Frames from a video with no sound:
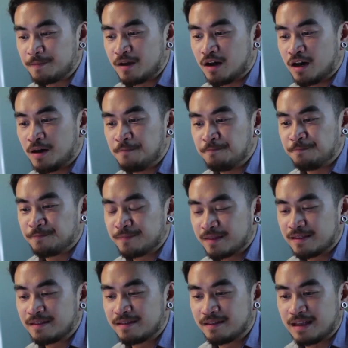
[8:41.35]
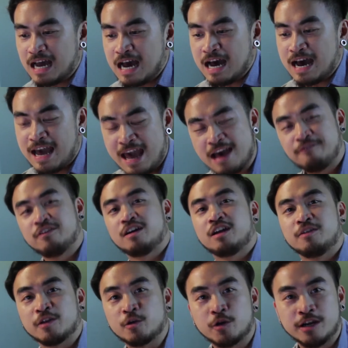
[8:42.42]
Um, uh, I have
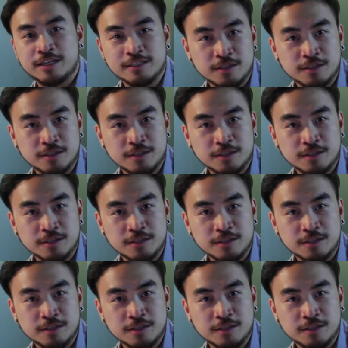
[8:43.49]
a recording